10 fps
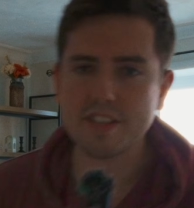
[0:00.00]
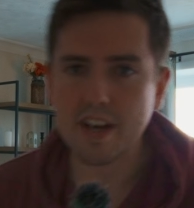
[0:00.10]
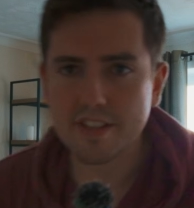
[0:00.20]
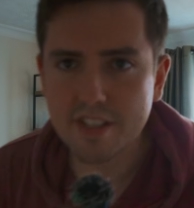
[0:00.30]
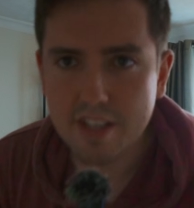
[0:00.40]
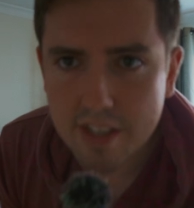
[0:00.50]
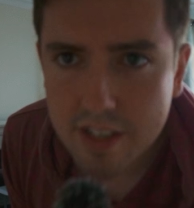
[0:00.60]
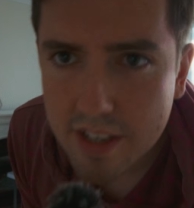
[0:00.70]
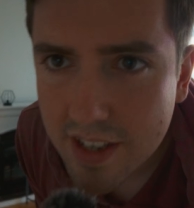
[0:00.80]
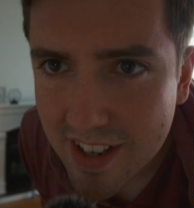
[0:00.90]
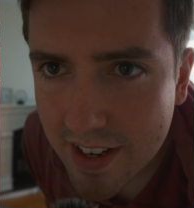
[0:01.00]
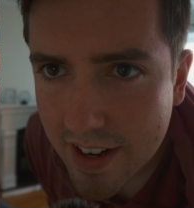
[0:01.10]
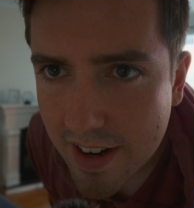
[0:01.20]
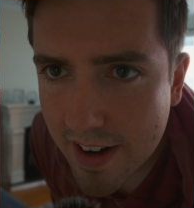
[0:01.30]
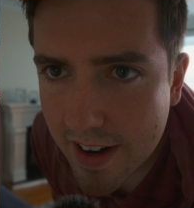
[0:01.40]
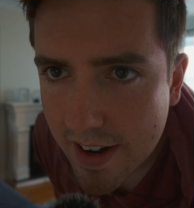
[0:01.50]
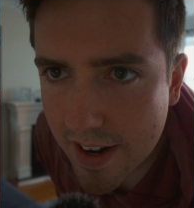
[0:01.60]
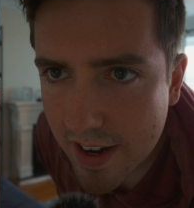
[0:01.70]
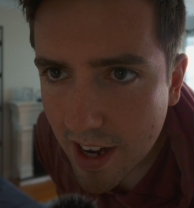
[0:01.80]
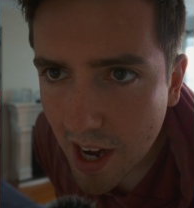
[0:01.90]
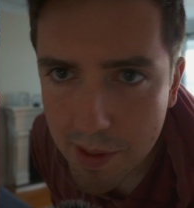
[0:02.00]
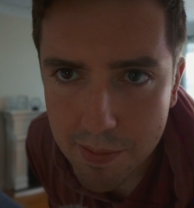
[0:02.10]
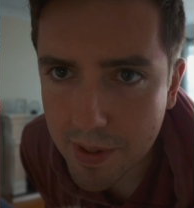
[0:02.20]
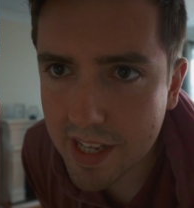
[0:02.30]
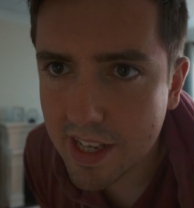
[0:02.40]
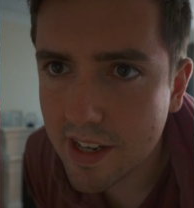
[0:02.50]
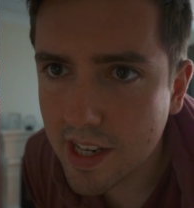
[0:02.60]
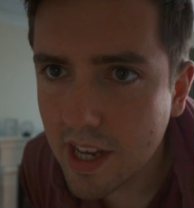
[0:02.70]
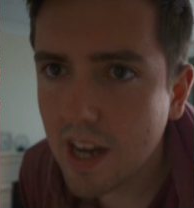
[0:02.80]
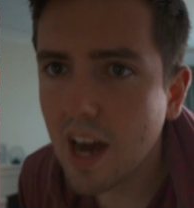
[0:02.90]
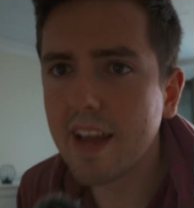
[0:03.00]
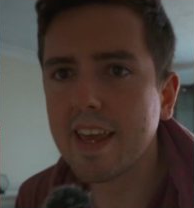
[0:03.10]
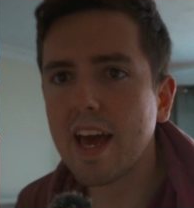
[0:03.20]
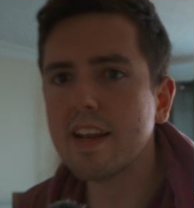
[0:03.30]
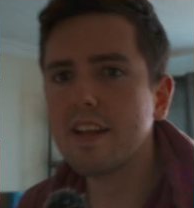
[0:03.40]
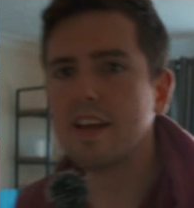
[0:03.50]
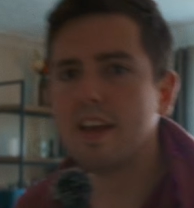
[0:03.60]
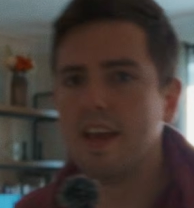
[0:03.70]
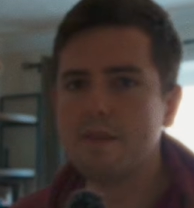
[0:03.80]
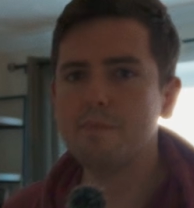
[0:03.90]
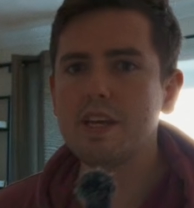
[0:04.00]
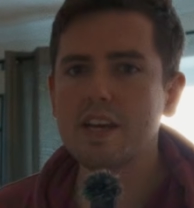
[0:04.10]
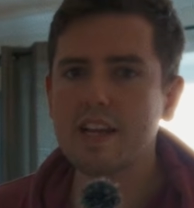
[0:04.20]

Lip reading: test. I mean, pretty good. Again, it being an